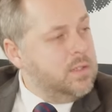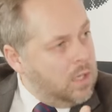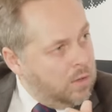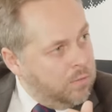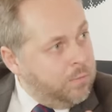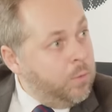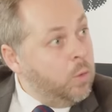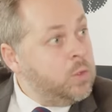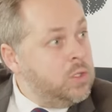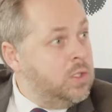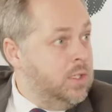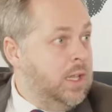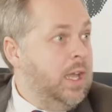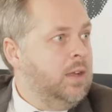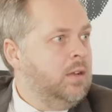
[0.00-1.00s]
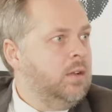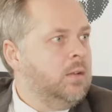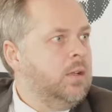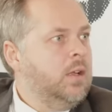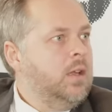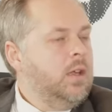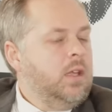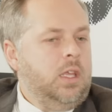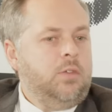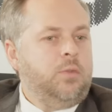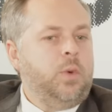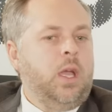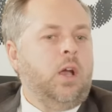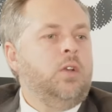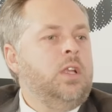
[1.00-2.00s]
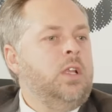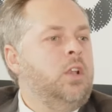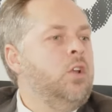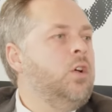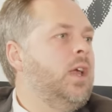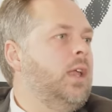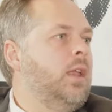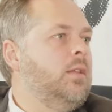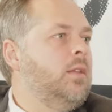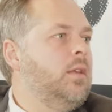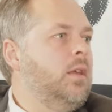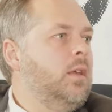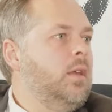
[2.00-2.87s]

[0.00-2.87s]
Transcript: an unfortunate angle if we only look at,